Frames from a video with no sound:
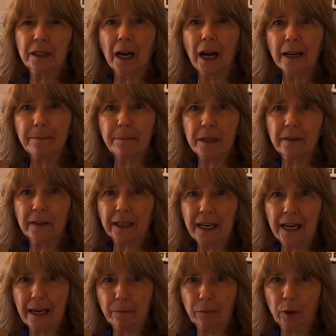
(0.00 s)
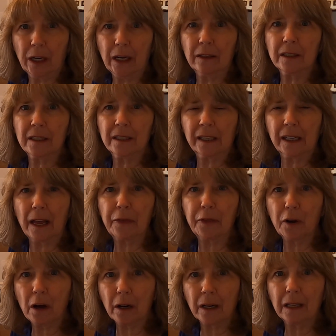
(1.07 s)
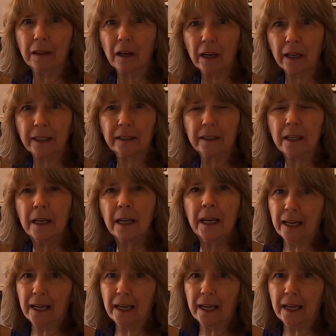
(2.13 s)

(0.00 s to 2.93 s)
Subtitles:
type in the campgrounds that I thought I liked,